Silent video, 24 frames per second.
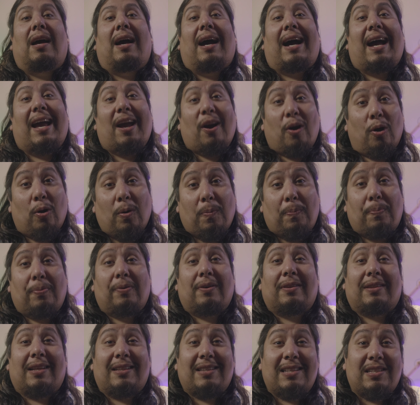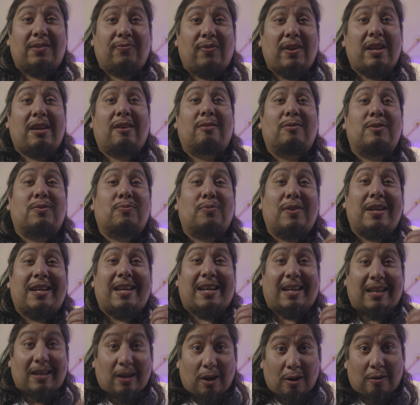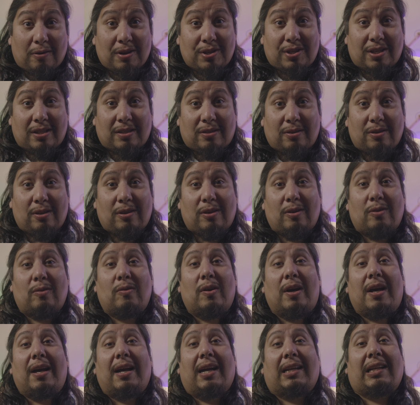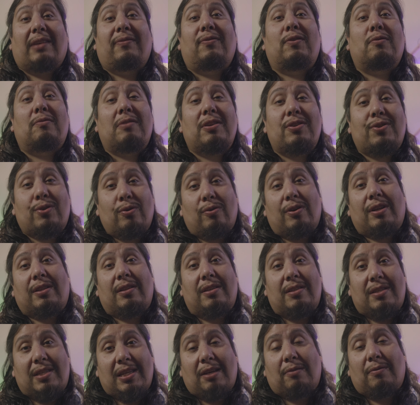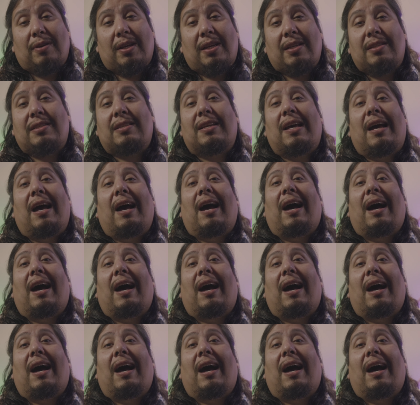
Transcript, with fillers: I hope that this video is really encouraging to you. And if you're enjoying this series,